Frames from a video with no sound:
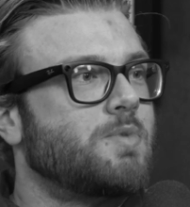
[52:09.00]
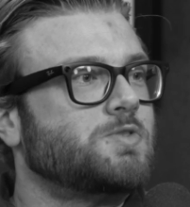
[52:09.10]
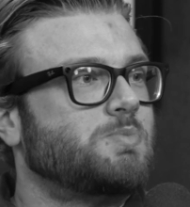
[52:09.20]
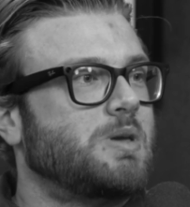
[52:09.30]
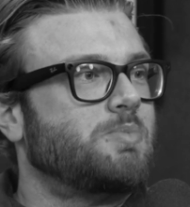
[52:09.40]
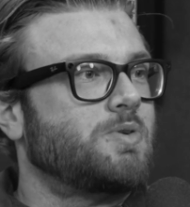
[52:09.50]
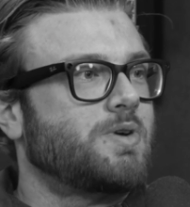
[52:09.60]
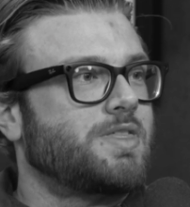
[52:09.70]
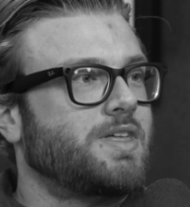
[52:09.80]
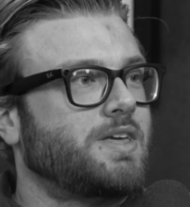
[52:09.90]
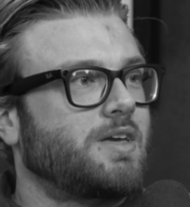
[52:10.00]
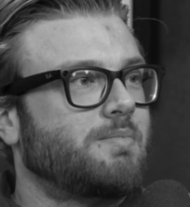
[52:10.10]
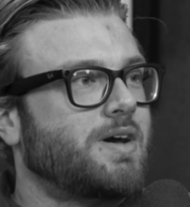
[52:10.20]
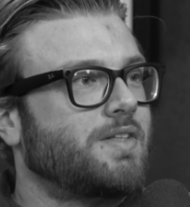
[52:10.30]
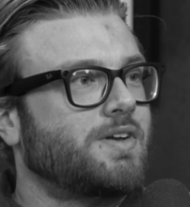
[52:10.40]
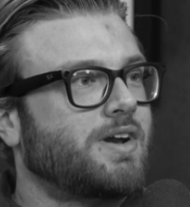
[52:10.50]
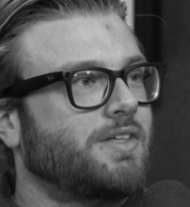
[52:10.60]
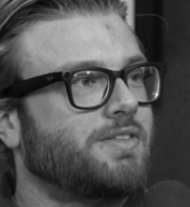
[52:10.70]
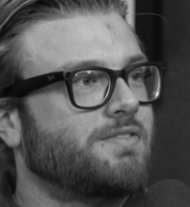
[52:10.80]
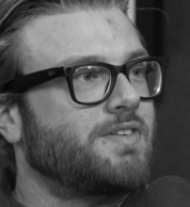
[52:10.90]
most people who are thinking about their
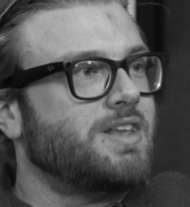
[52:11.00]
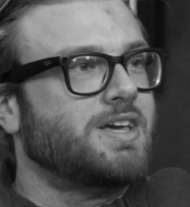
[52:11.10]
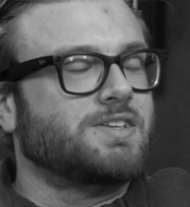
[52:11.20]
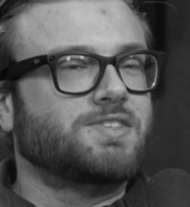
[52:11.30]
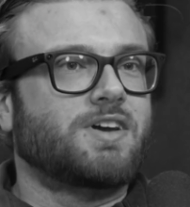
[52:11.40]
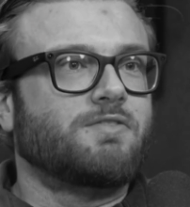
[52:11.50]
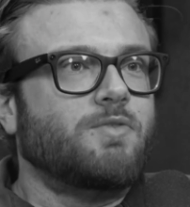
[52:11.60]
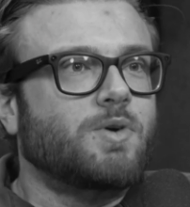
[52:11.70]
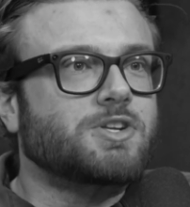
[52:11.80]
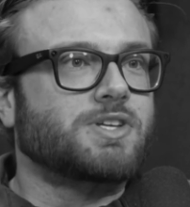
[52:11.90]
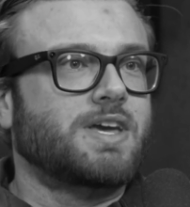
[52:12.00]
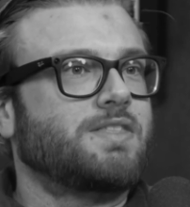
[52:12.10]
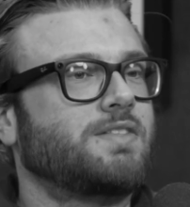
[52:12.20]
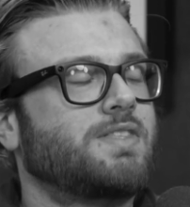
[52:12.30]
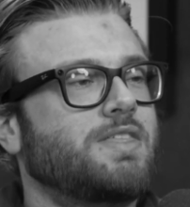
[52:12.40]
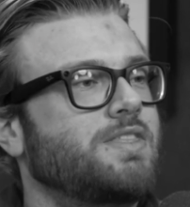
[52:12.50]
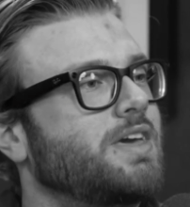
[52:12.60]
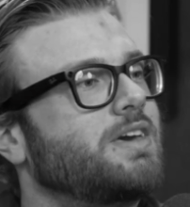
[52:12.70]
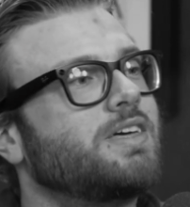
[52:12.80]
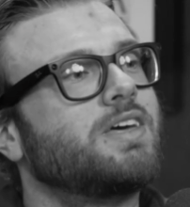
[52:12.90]
health or fitness, unfortunately, I think they
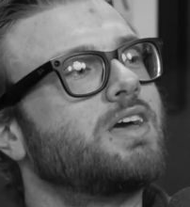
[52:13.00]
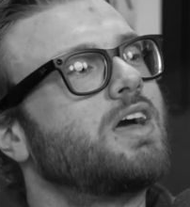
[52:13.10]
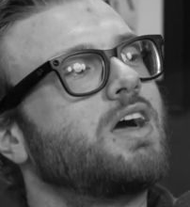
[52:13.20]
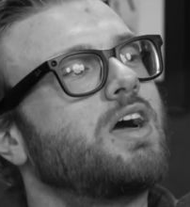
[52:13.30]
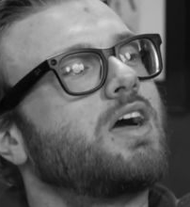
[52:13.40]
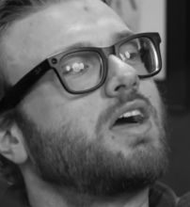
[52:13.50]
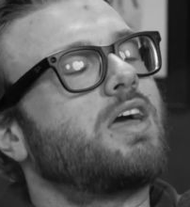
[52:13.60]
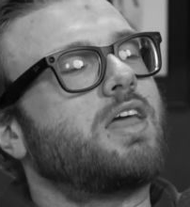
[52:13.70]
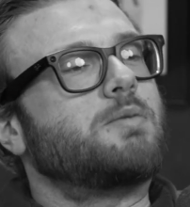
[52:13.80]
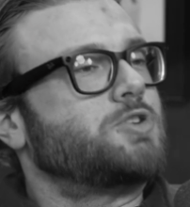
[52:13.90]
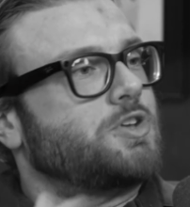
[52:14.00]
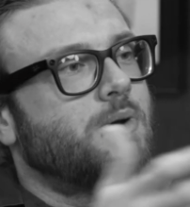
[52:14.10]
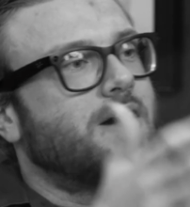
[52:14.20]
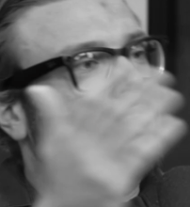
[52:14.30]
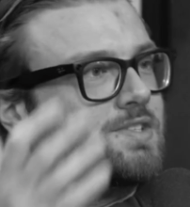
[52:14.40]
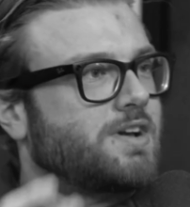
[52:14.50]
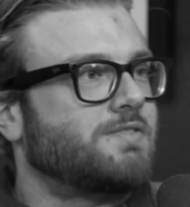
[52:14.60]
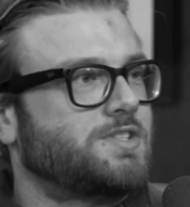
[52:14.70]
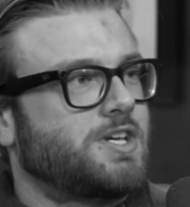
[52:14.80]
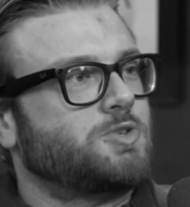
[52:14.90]
think, and I'm sure you have this
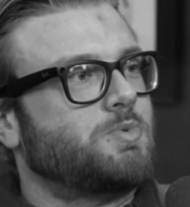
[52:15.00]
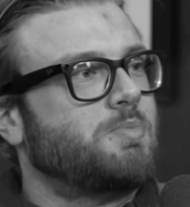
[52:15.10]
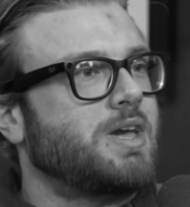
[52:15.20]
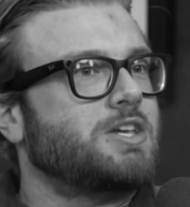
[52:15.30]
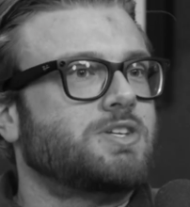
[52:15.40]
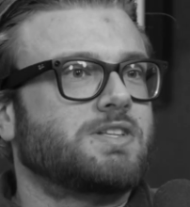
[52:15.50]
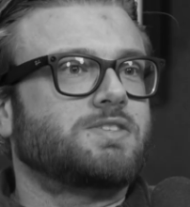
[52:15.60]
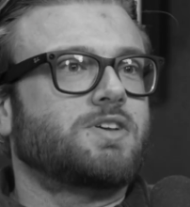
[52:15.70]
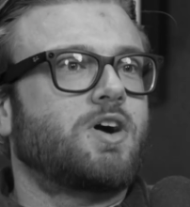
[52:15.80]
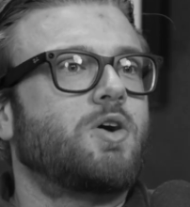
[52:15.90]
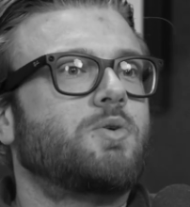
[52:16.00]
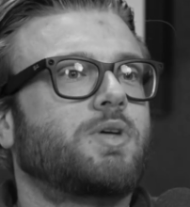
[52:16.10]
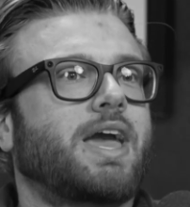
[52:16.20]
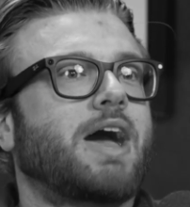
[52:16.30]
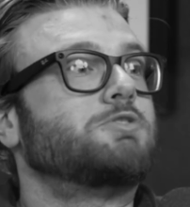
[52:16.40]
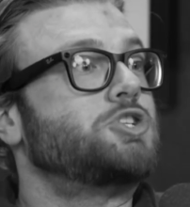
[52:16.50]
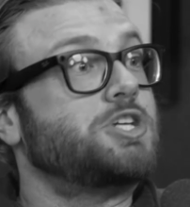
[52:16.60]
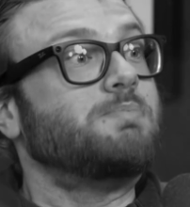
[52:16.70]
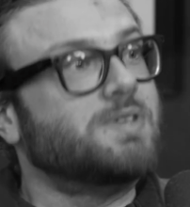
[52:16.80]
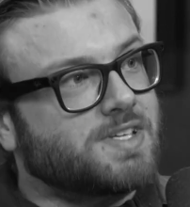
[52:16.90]
conversation with patients, oh, like how
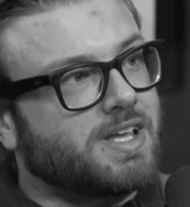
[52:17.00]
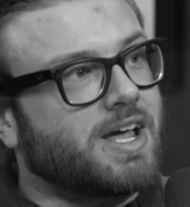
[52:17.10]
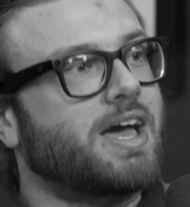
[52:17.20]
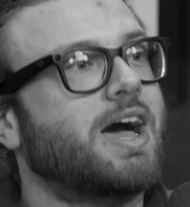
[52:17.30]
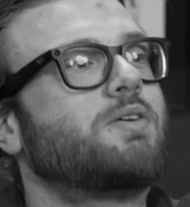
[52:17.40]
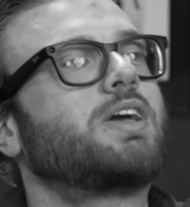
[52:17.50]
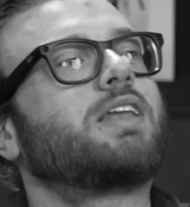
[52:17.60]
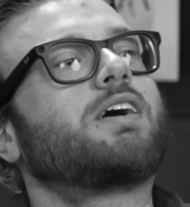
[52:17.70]
cheap is it? How can